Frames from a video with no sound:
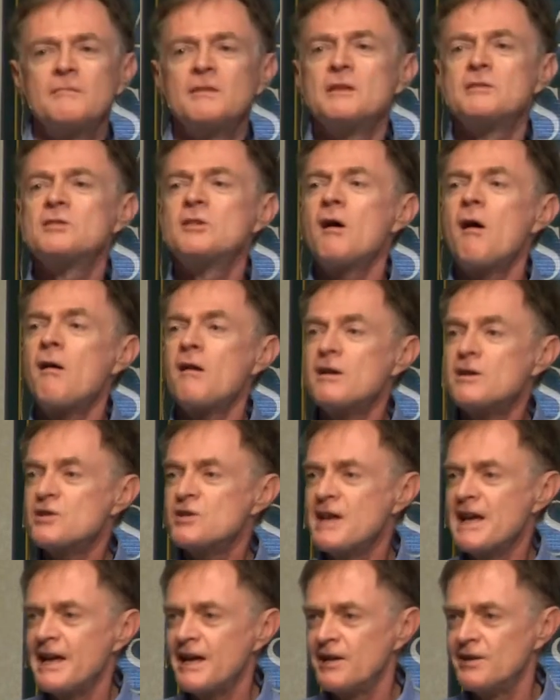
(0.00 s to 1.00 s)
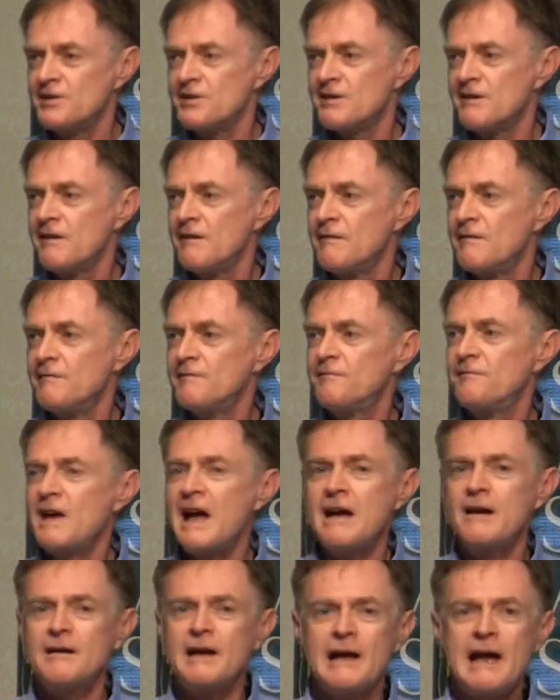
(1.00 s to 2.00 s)
the tar sands of
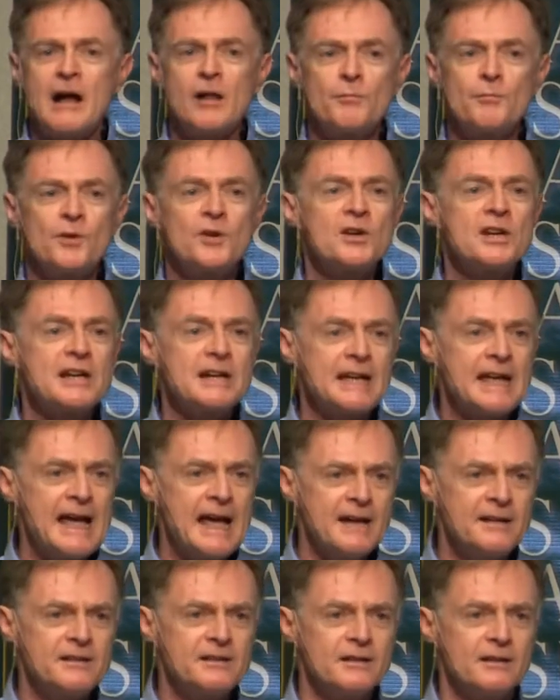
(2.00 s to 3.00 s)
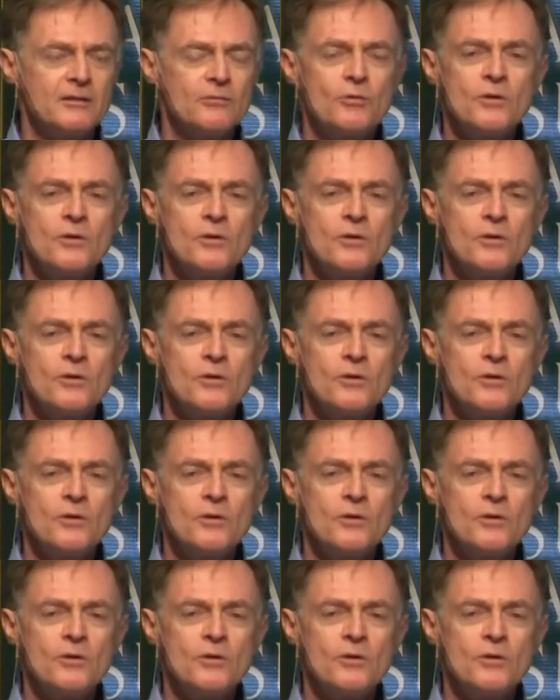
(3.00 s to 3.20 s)
Alberta, Canada,